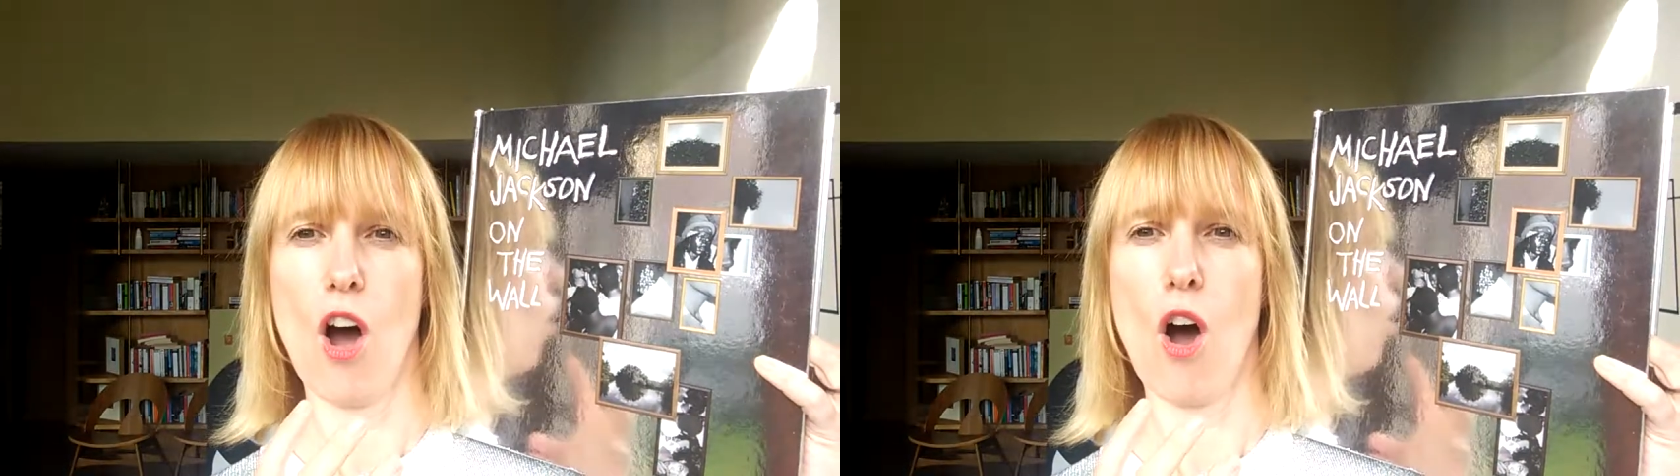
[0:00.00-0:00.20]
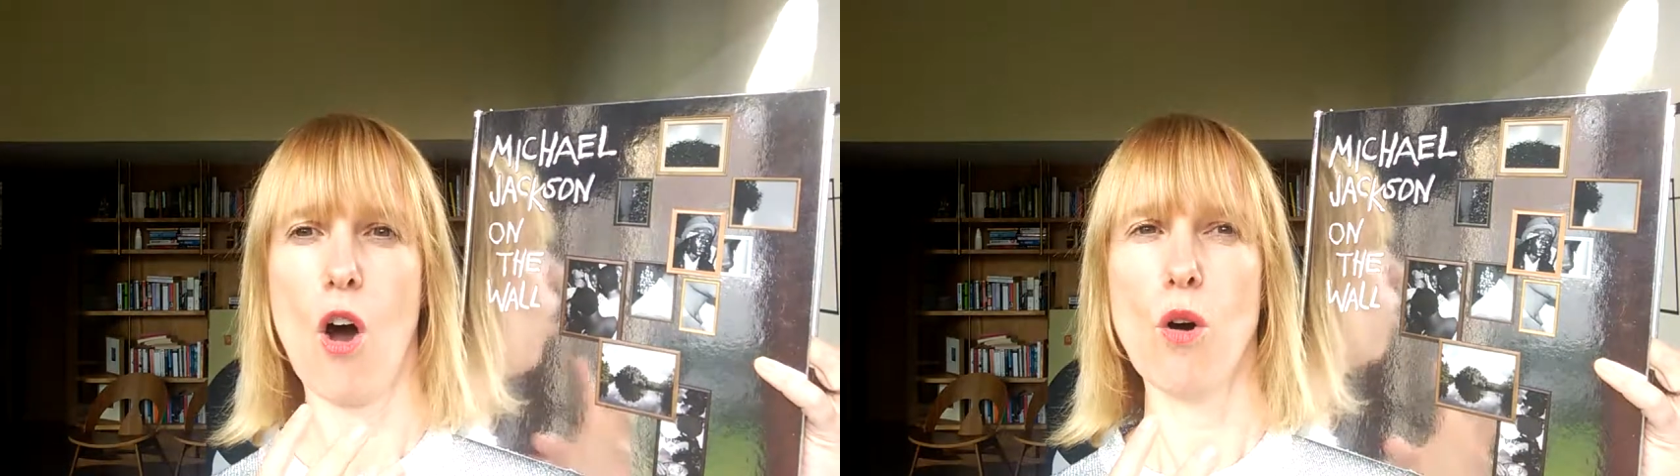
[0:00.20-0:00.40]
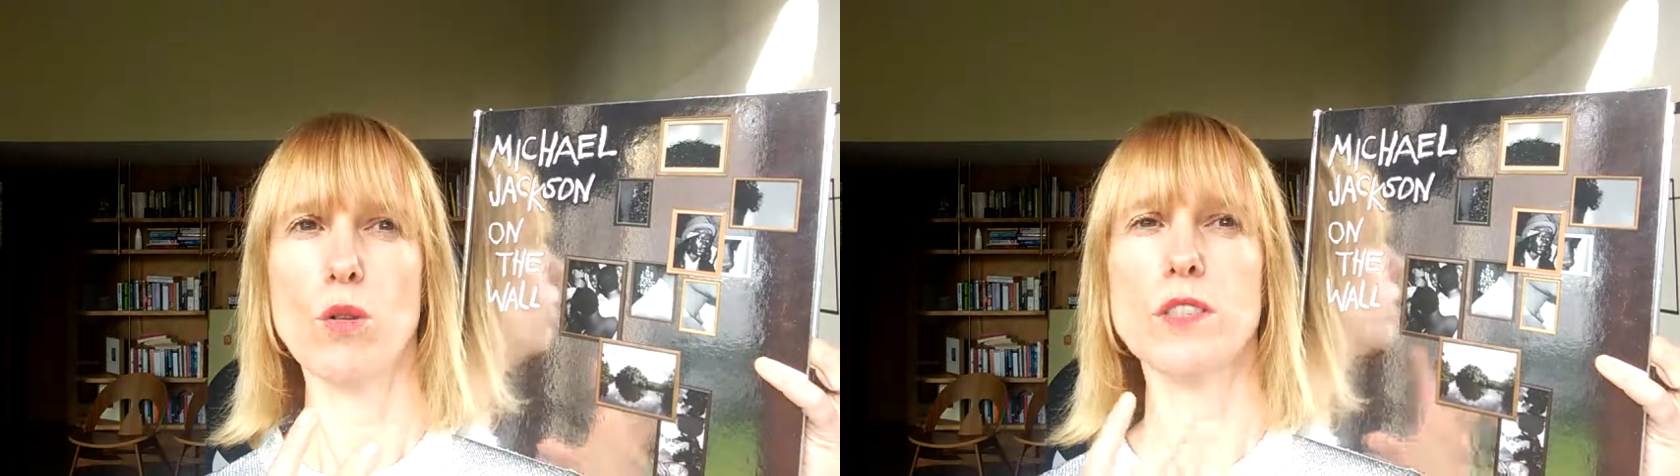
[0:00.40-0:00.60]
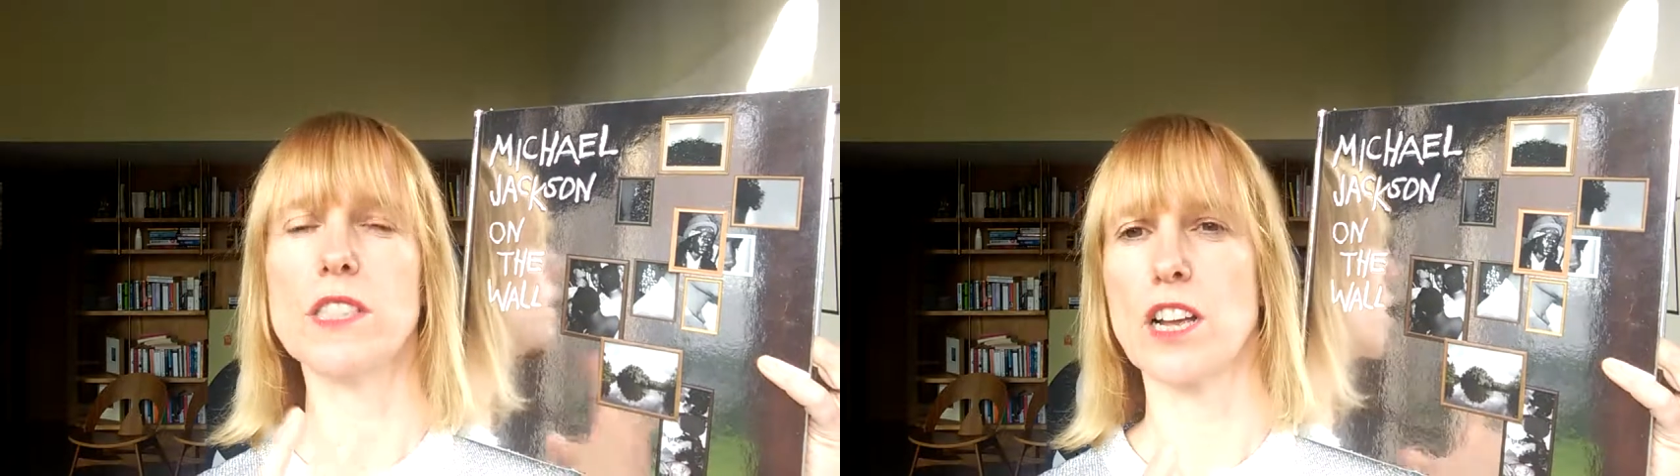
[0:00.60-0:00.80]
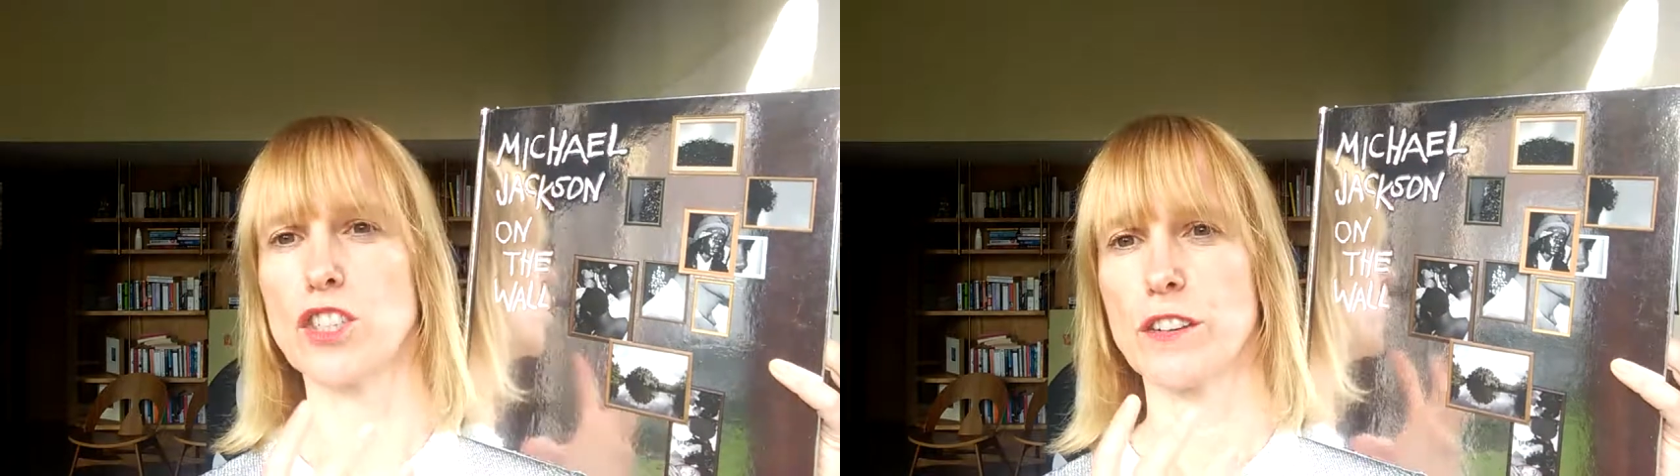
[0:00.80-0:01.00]
holds
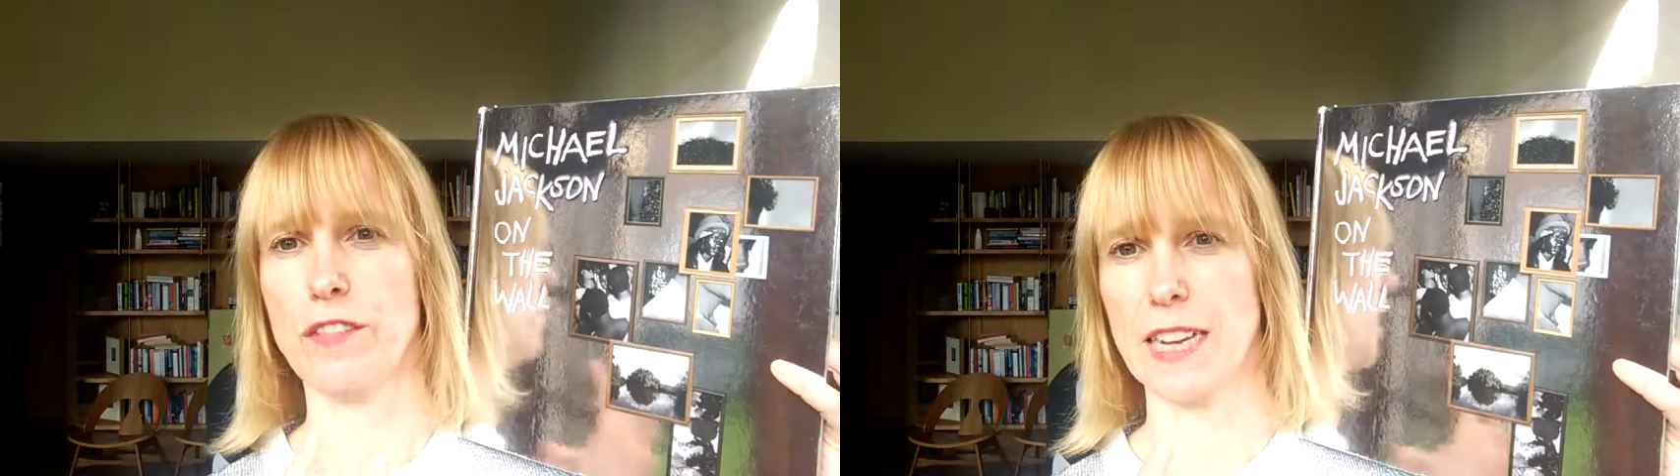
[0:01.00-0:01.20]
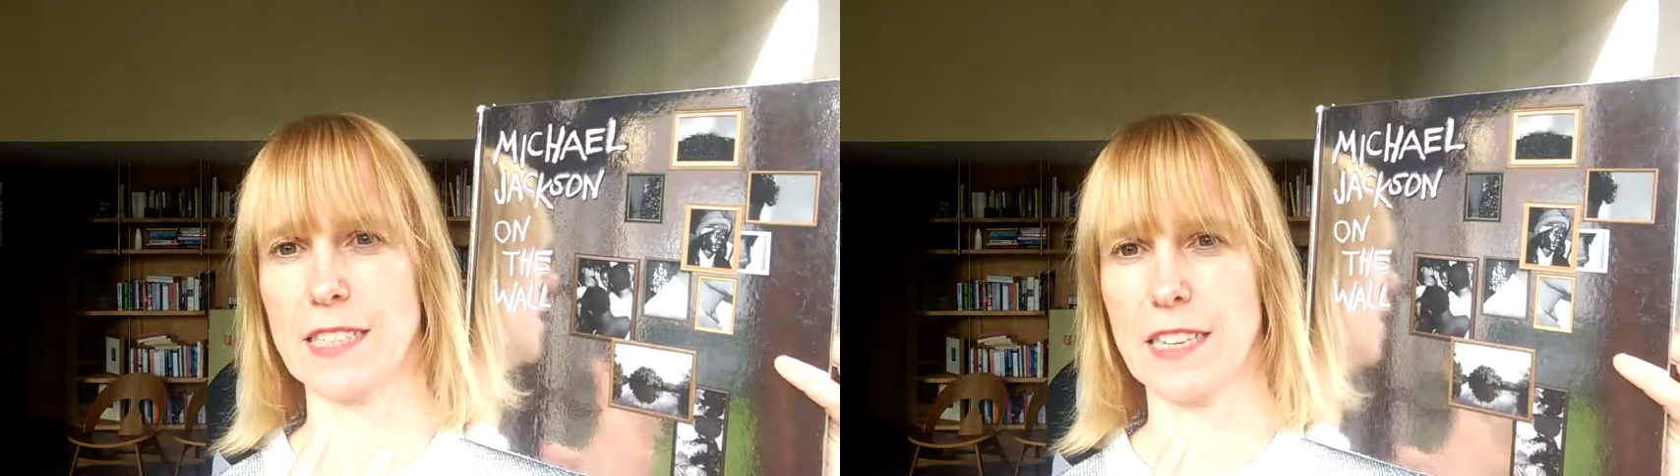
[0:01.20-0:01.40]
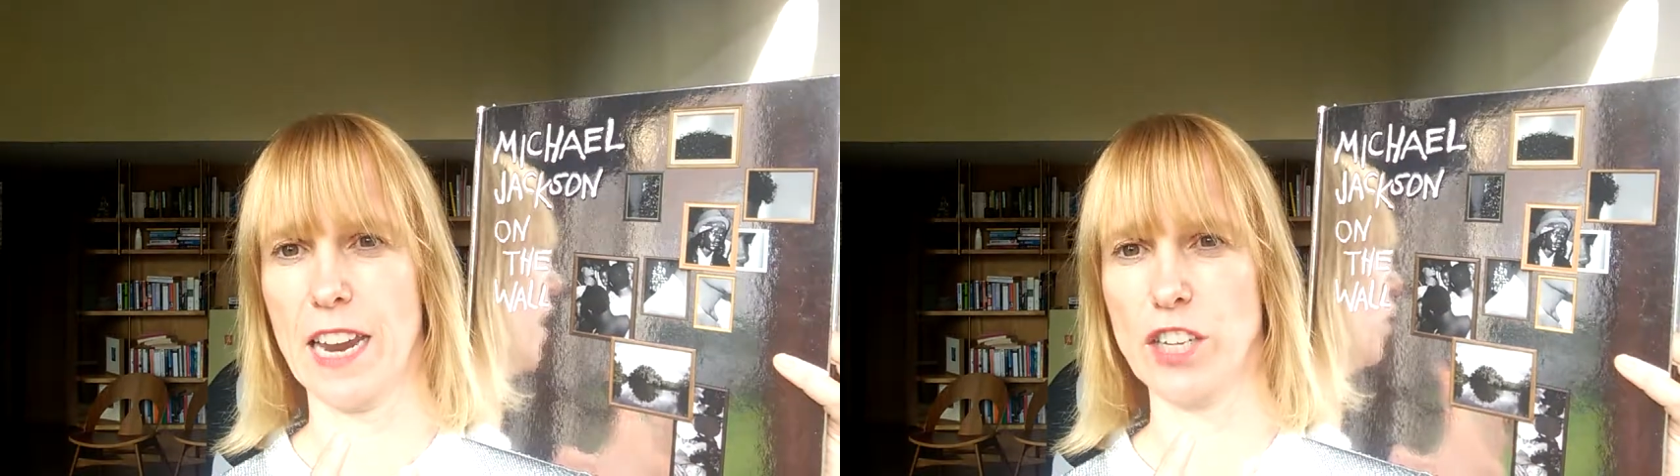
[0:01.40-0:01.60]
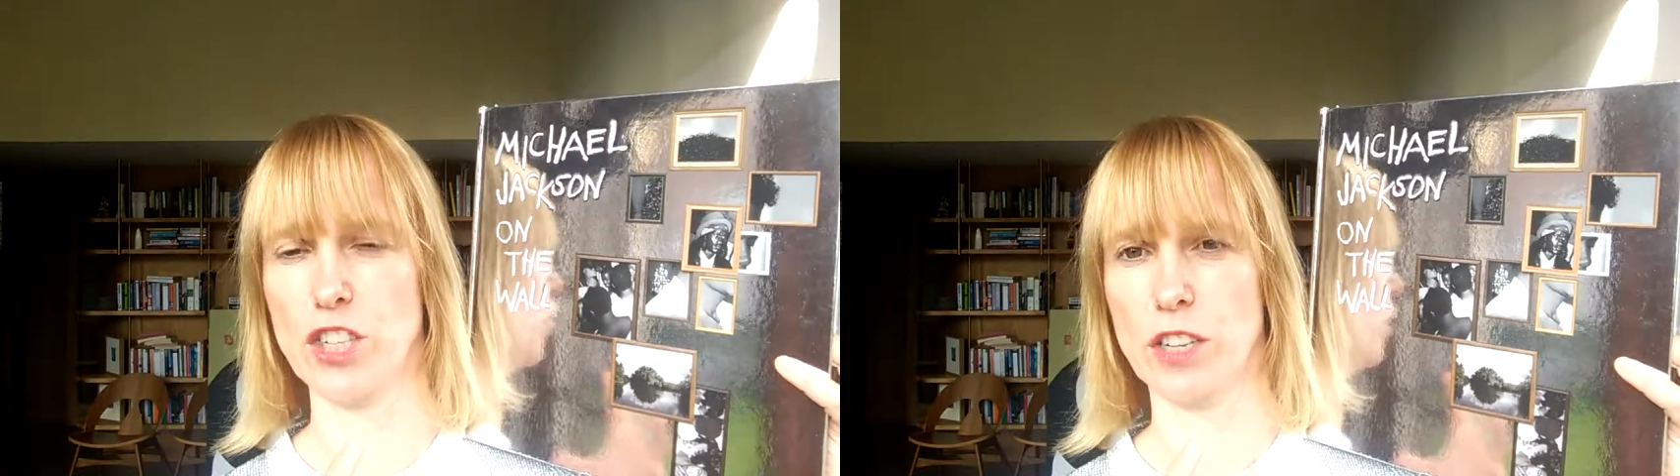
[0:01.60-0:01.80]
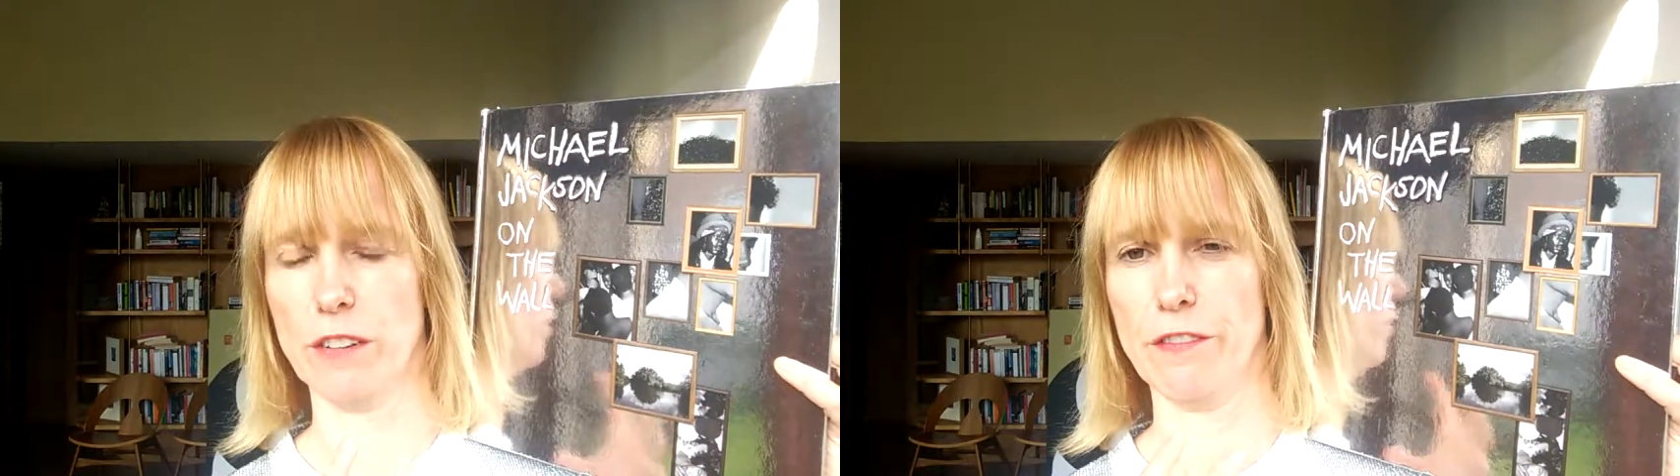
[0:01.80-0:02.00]
such a
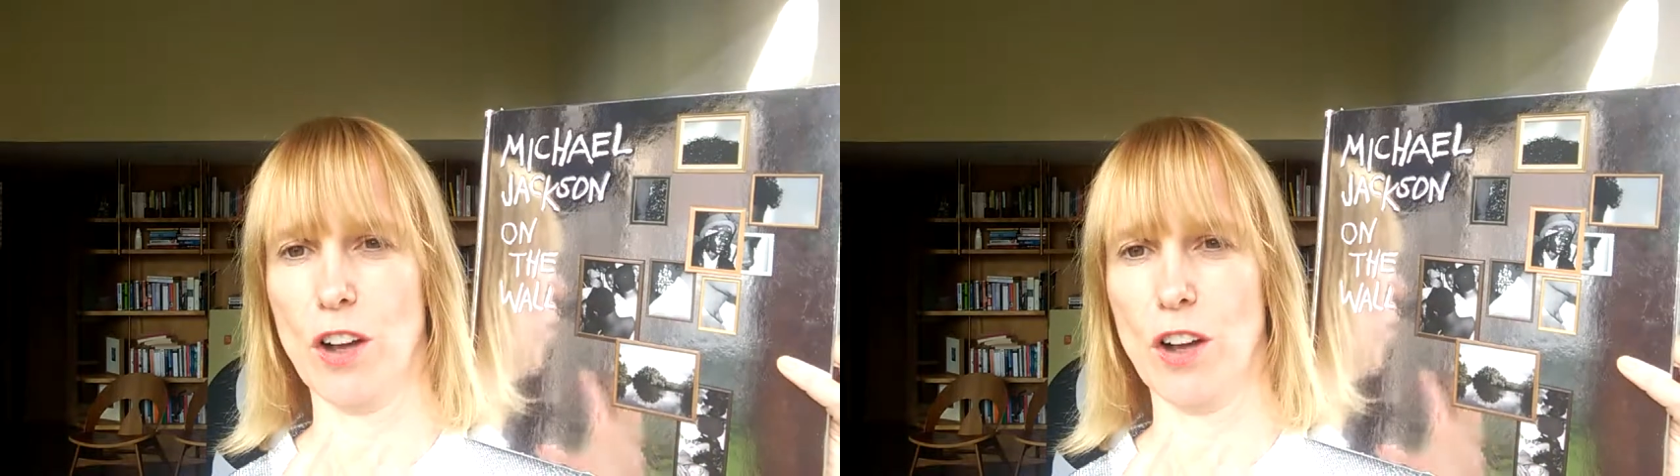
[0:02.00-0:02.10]
fascination